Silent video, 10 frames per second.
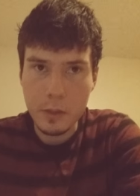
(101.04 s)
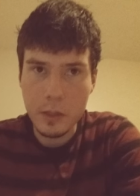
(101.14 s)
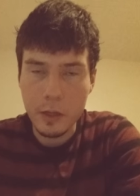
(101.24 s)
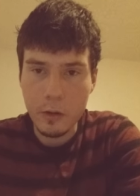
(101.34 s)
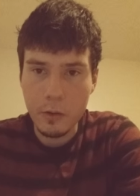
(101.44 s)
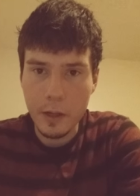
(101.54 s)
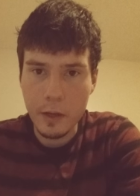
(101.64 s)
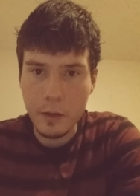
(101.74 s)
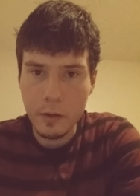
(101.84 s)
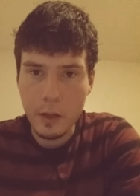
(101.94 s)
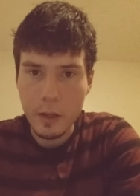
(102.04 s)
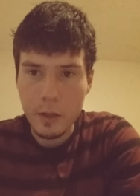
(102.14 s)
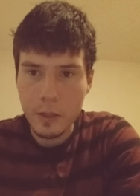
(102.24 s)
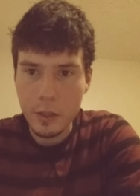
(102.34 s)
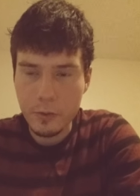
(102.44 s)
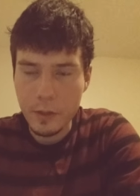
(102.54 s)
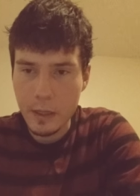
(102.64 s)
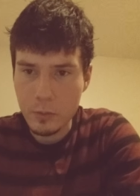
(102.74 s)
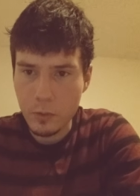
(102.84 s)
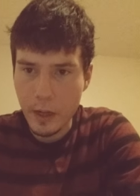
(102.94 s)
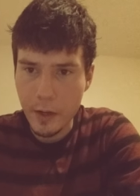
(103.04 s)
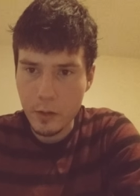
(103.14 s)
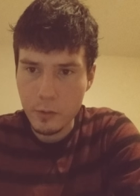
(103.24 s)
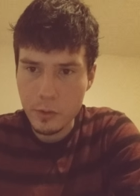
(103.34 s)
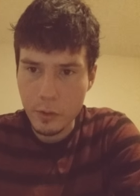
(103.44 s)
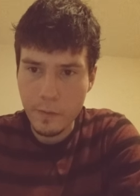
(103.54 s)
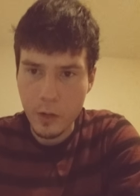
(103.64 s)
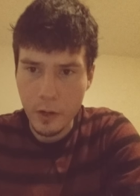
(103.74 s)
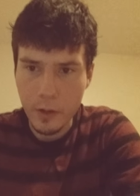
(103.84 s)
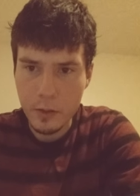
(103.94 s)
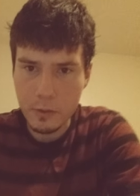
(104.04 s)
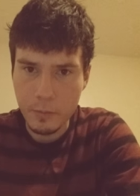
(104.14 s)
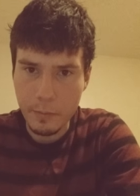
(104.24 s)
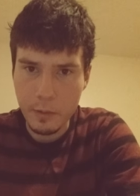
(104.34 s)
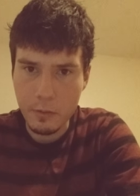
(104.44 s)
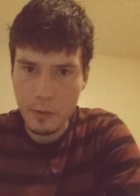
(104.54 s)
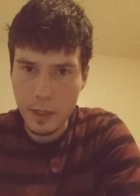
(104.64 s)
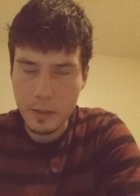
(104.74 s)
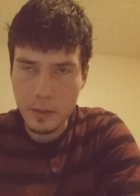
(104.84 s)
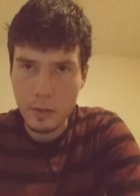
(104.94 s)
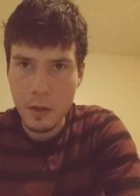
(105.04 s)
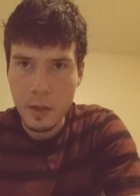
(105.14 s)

just going to go ahead and teach you guys what I know so far. So maybe you guys could